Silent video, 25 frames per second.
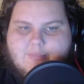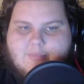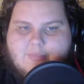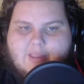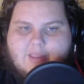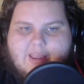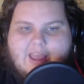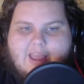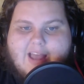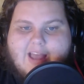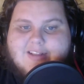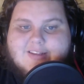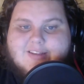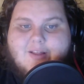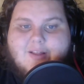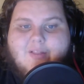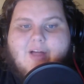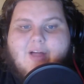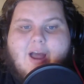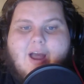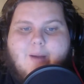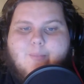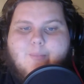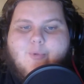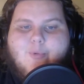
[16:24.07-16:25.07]
has a
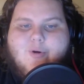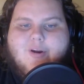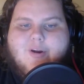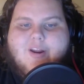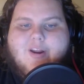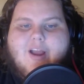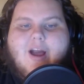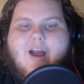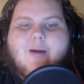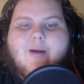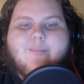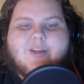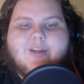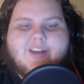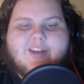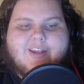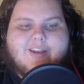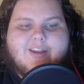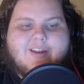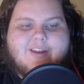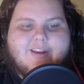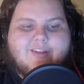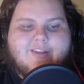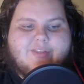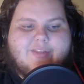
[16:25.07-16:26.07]
lot more comedy
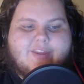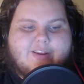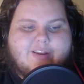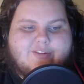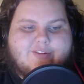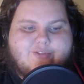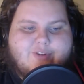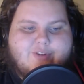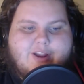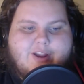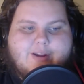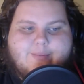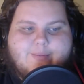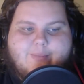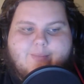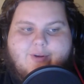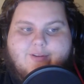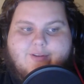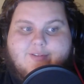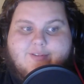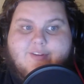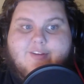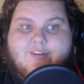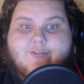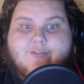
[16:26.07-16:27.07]
in it than Dragon Ball
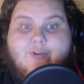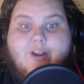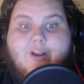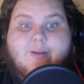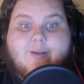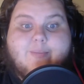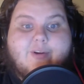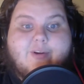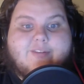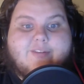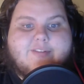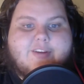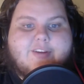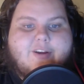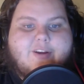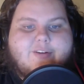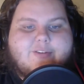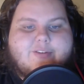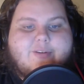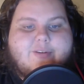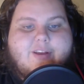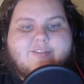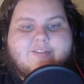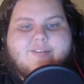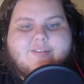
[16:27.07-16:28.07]
Z. Dragon Ball Z
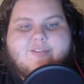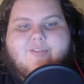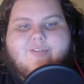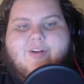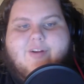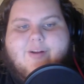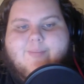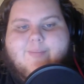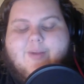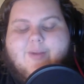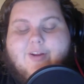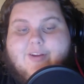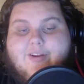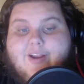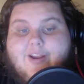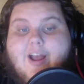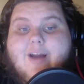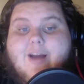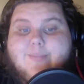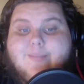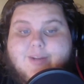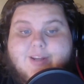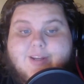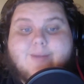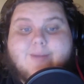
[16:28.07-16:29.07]
also has its fair amount of
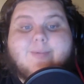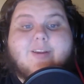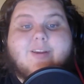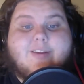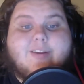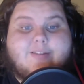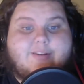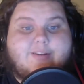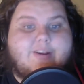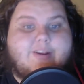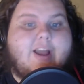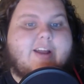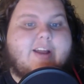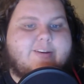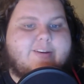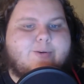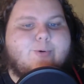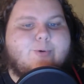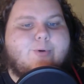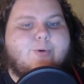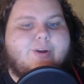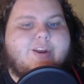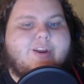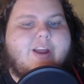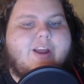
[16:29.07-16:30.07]
comedy because you got
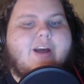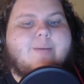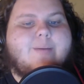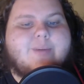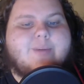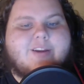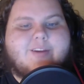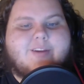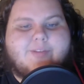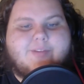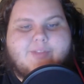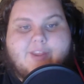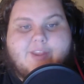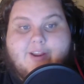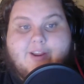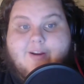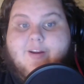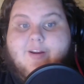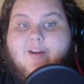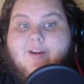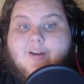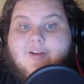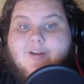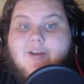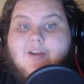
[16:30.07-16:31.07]
Toriyama in there.
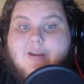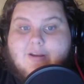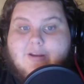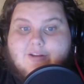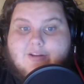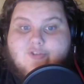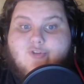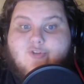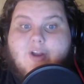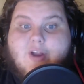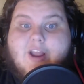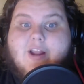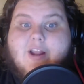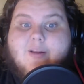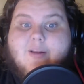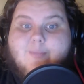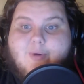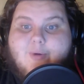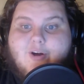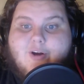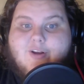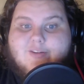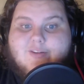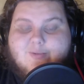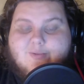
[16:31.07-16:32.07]
But Dragon
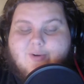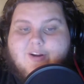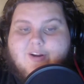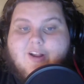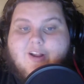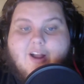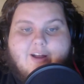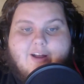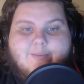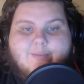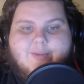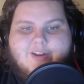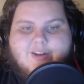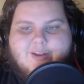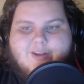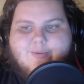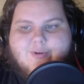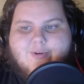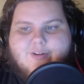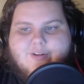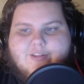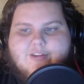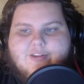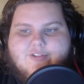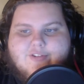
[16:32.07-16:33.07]
Ball is where comedy
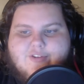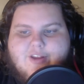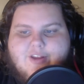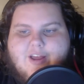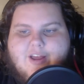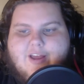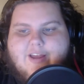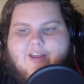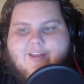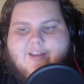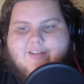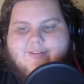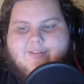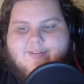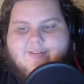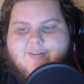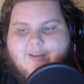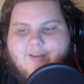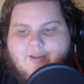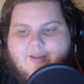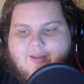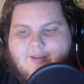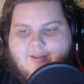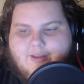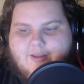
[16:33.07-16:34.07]
really shines.
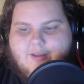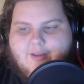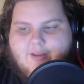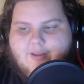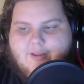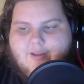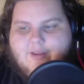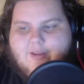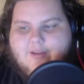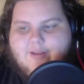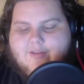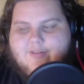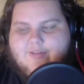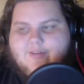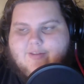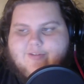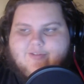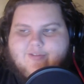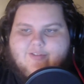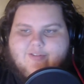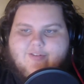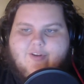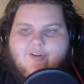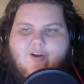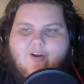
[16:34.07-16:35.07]
And there's
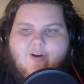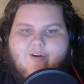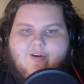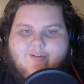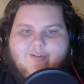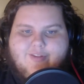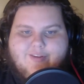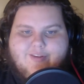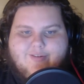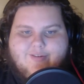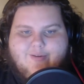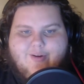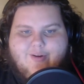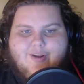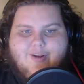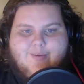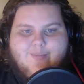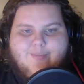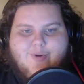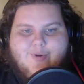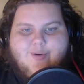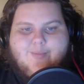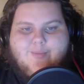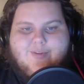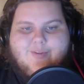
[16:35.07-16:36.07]
just all these great
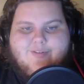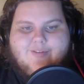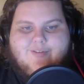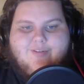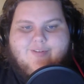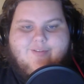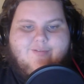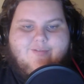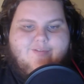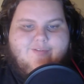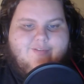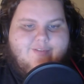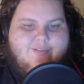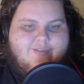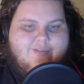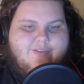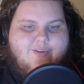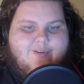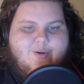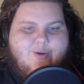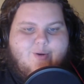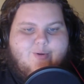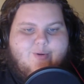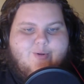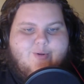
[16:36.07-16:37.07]
moments of
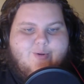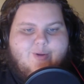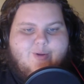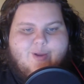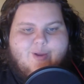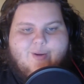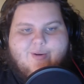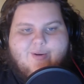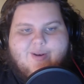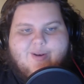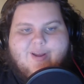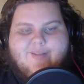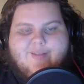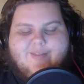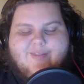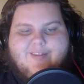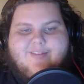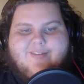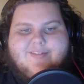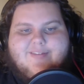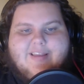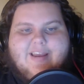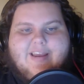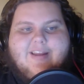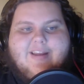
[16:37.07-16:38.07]
Goku going on
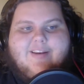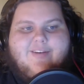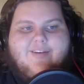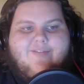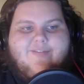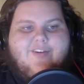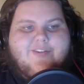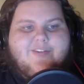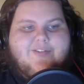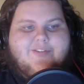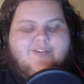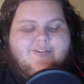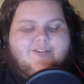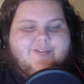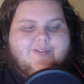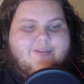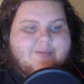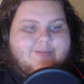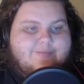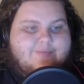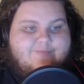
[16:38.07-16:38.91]
these side adventures.